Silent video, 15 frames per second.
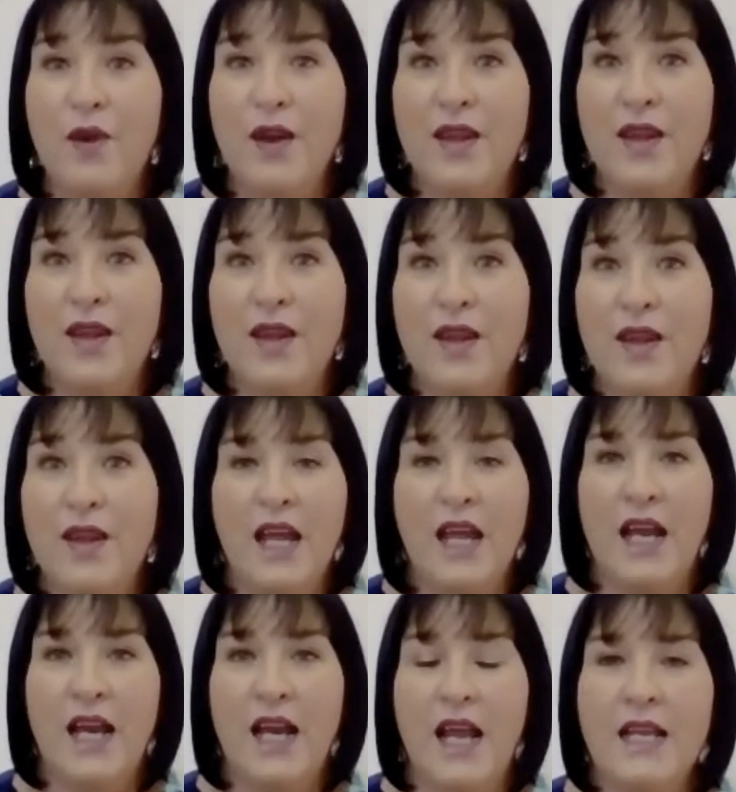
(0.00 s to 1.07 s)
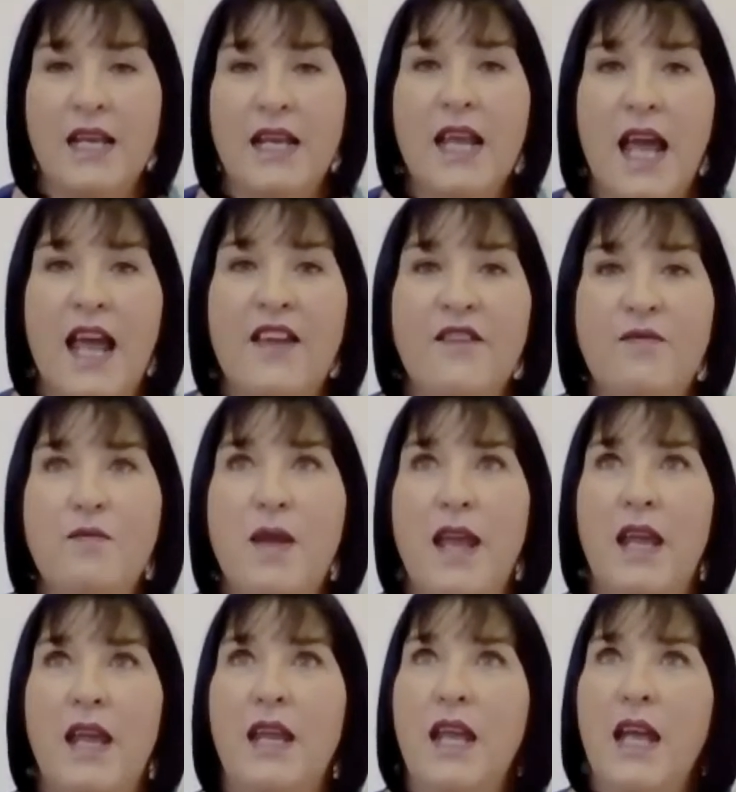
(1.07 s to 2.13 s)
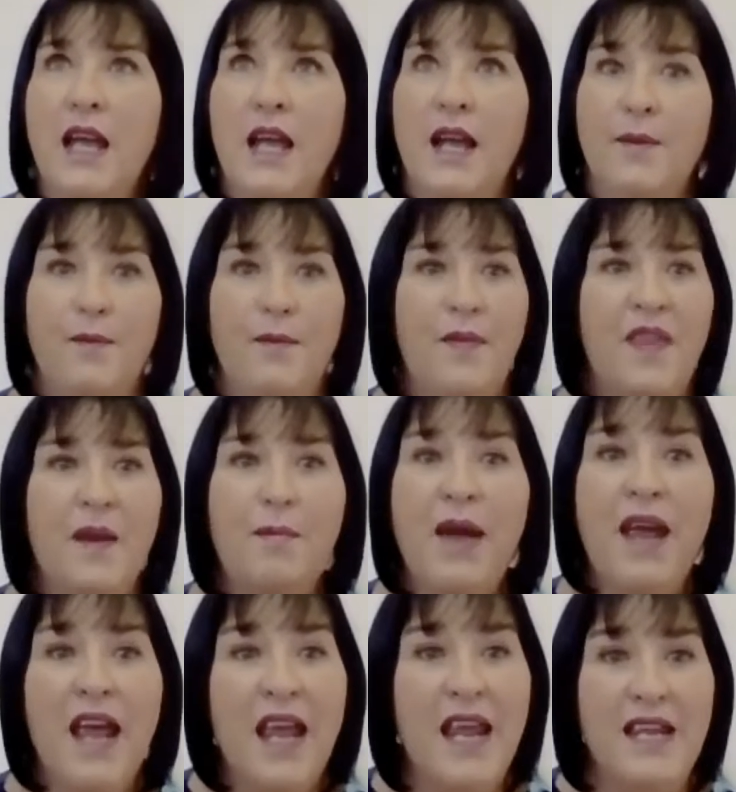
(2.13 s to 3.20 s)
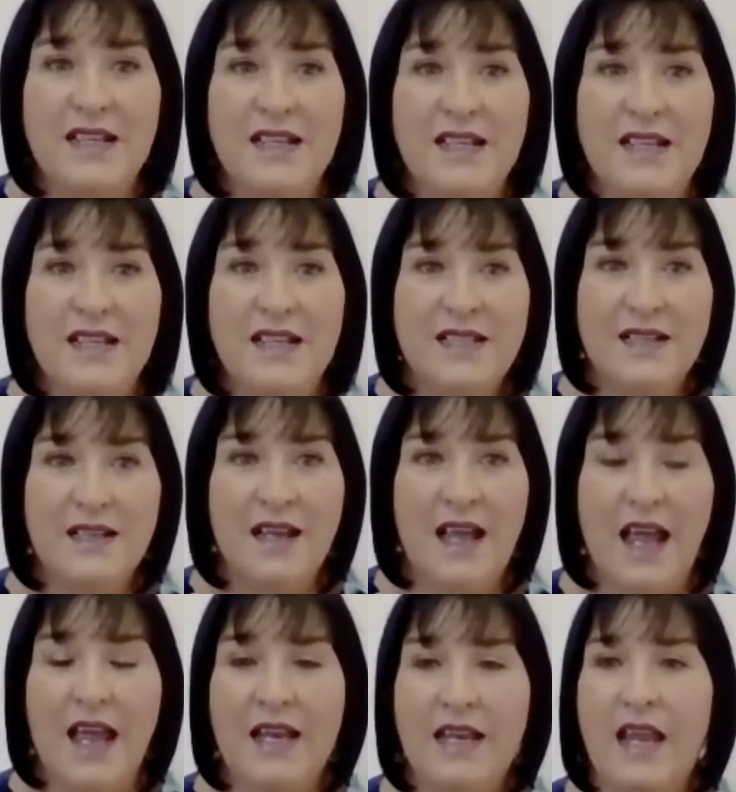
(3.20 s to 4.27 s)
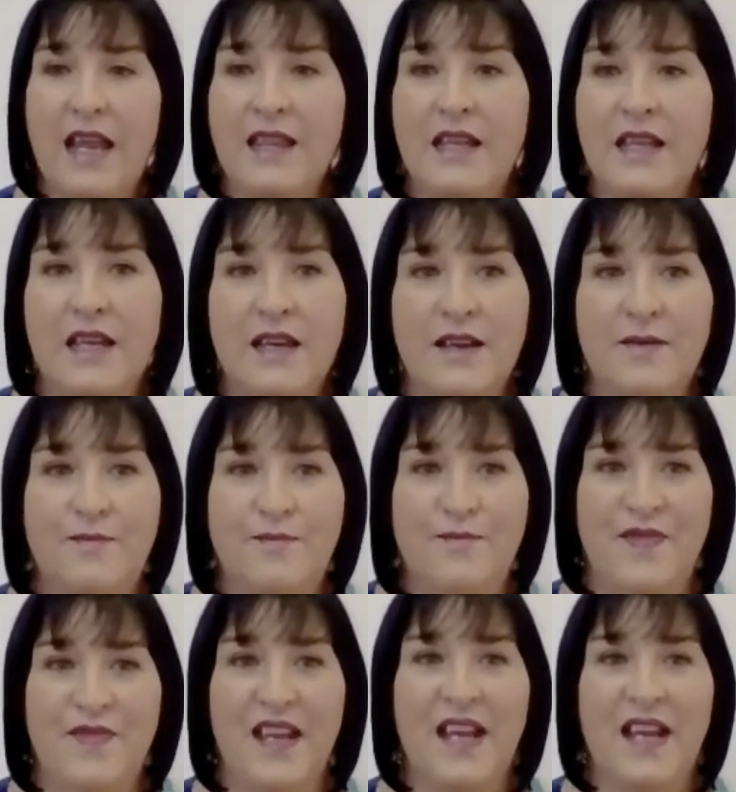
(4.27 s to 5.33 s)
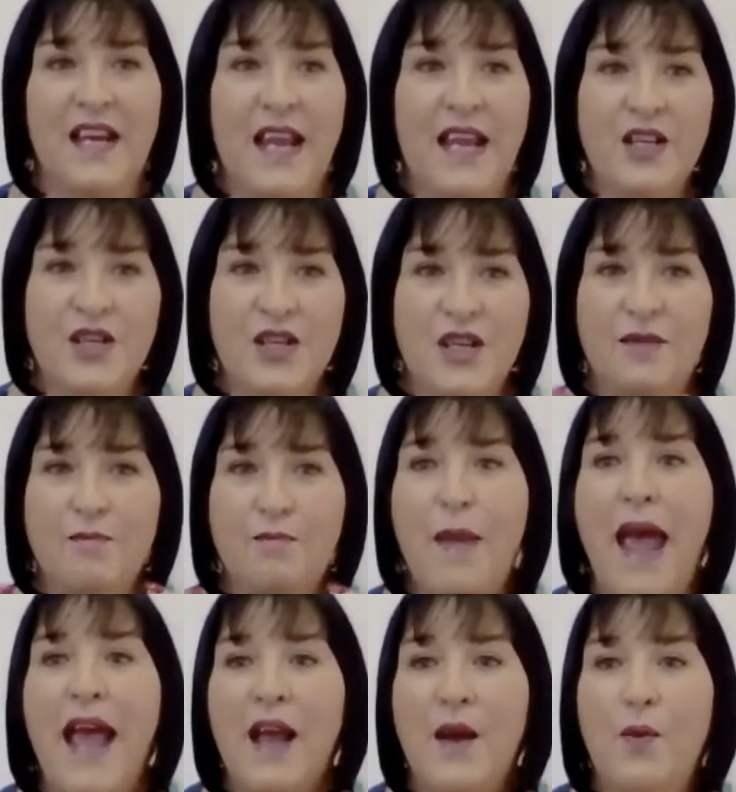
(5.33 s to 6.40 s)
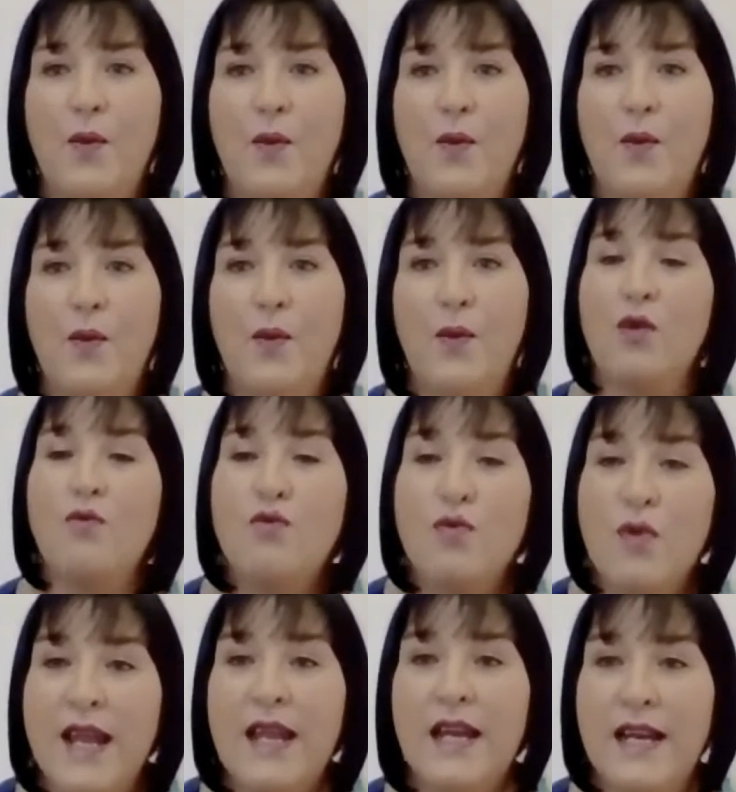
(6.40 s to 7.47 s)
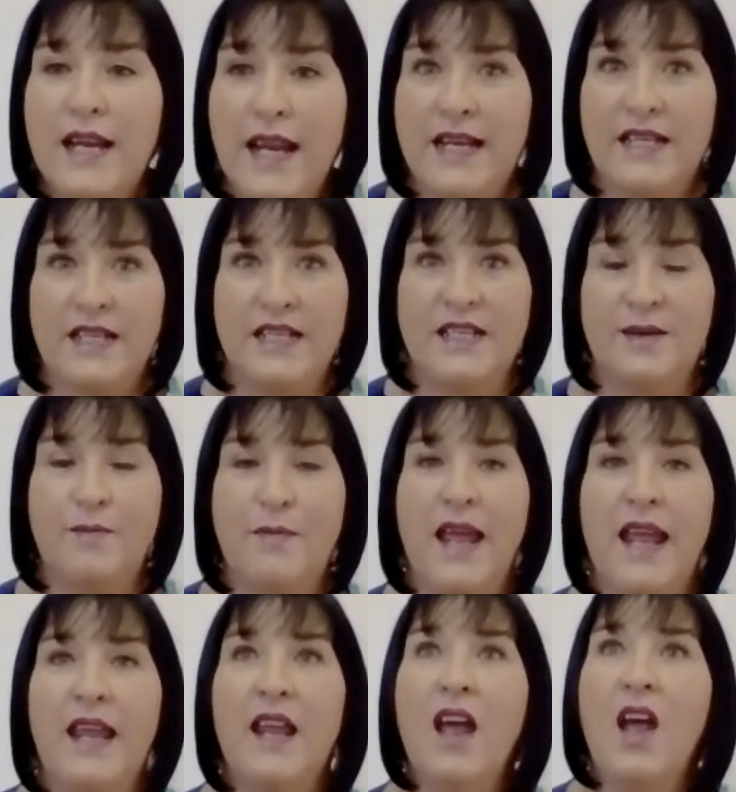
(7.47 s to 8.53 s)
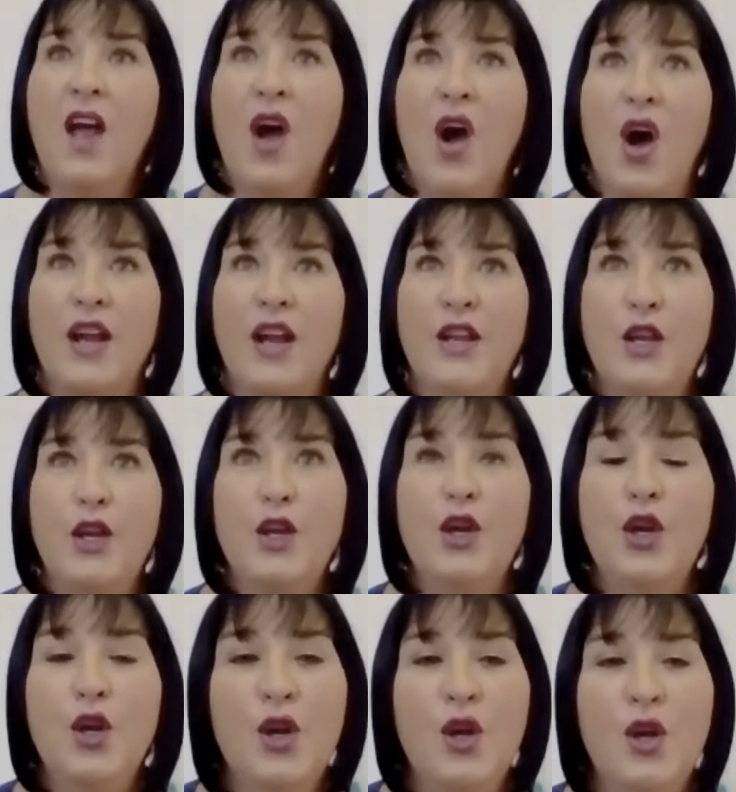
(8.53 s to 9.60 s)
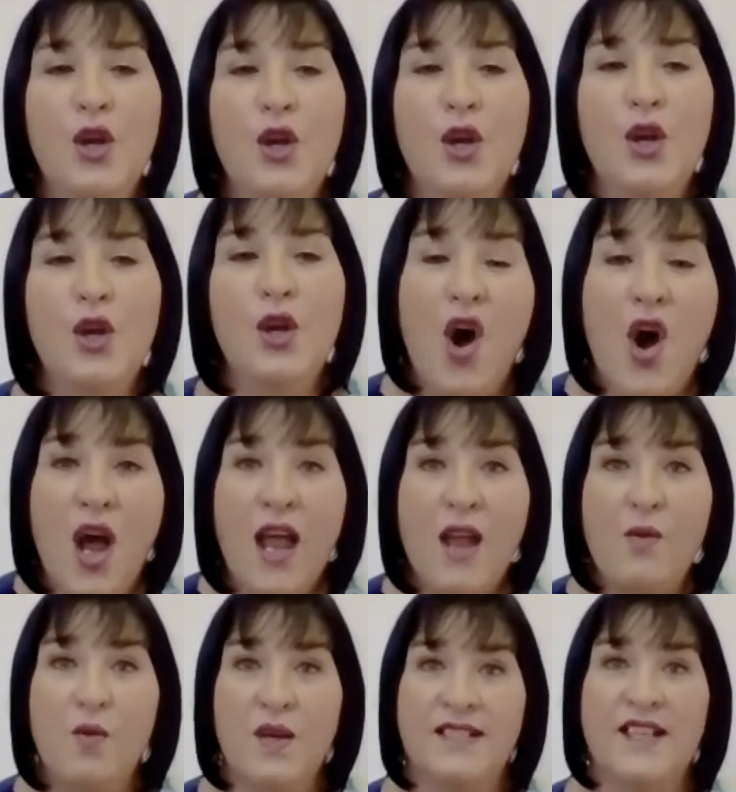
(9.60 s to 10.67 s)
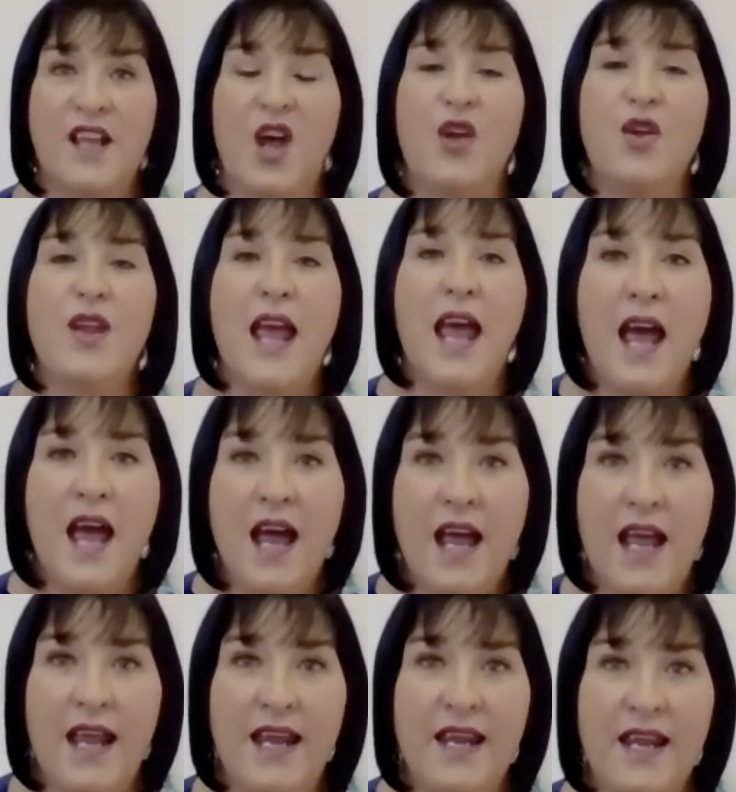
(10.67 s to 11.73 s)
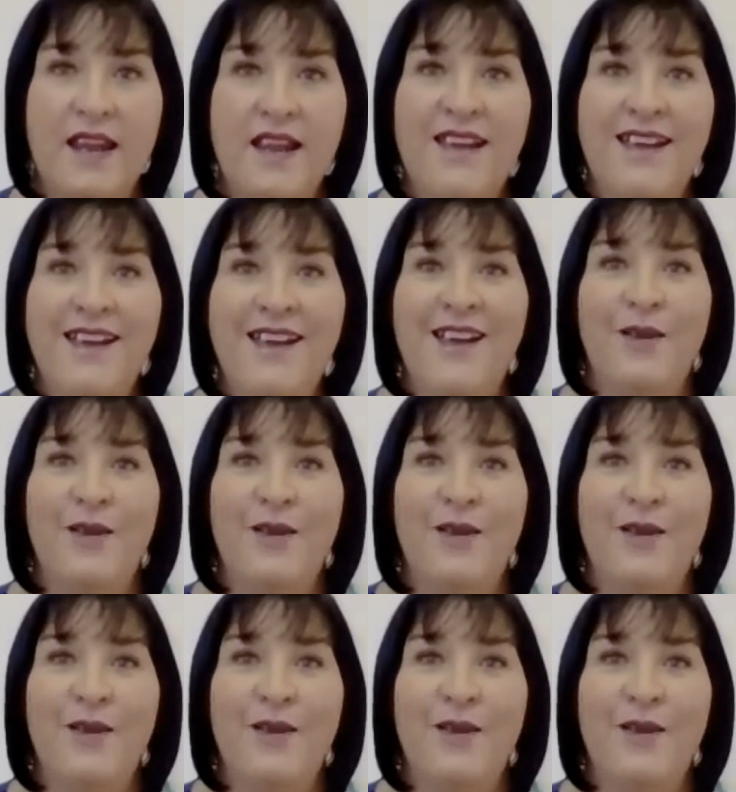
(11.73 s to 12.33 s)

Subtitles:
everything, and gave me the peace and the connection back with me. I reconnected to me. I knew that I was okay